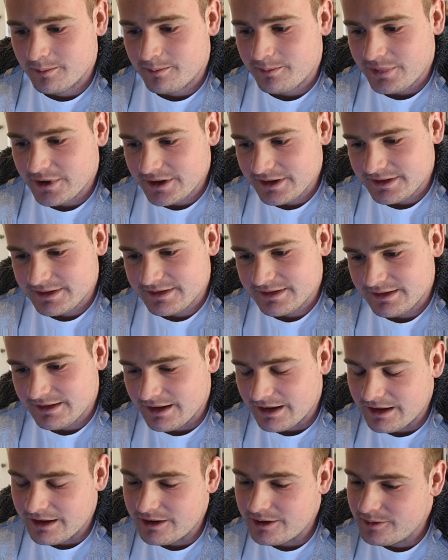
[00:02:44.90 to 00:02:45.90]
But
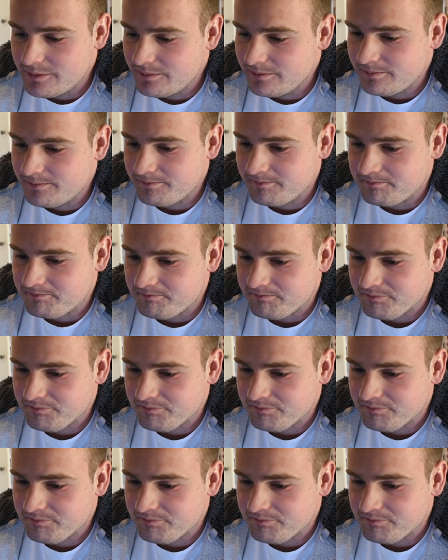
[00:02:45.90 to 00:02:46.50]
um,